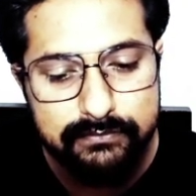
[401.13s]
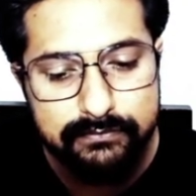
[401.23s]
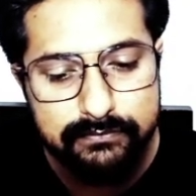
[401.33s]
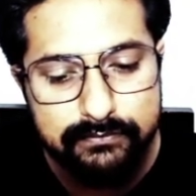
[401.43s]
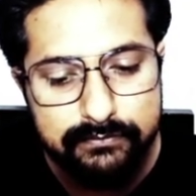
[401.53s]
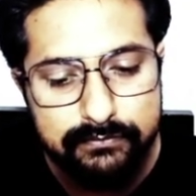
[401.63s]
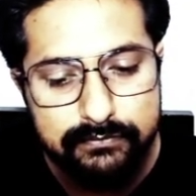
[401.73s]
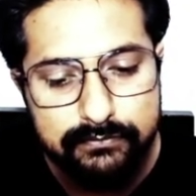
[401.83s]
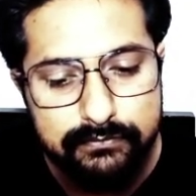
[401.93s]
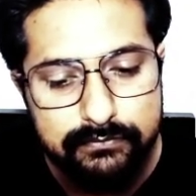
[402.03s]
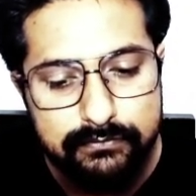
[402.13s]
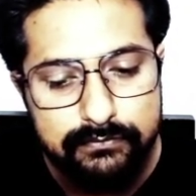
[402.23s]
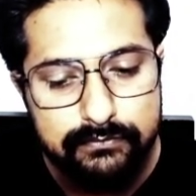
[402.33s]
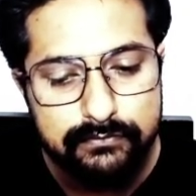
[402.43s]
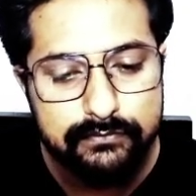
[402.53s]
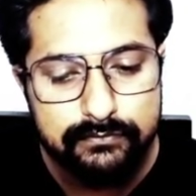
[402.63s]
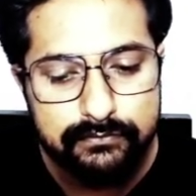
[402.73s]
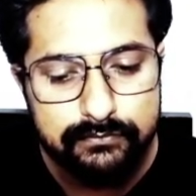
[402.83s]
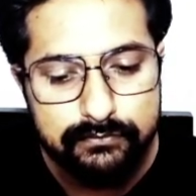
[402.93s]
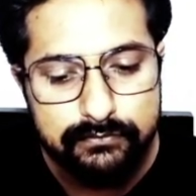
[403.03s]

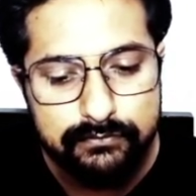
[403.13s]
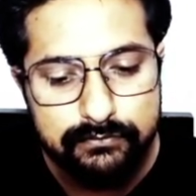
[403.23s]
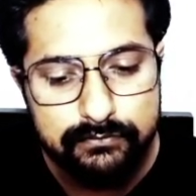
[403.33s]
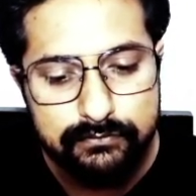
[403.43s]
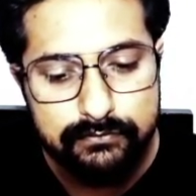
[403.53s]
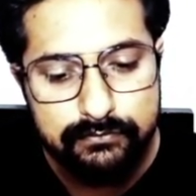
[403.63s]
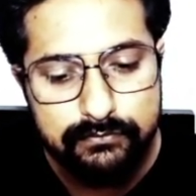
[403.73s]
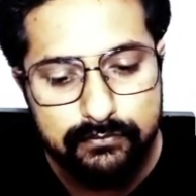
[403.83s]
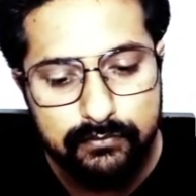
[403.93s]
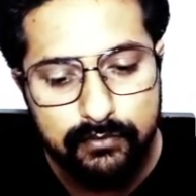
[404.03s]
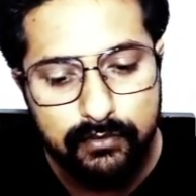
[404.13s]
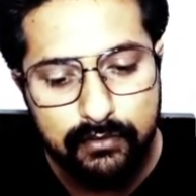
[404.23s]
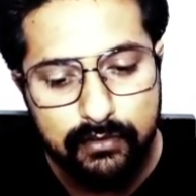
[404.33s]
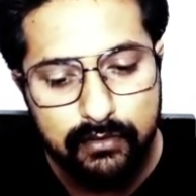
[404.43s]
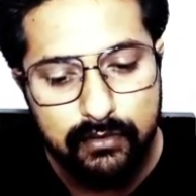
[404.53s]
Nothing is said.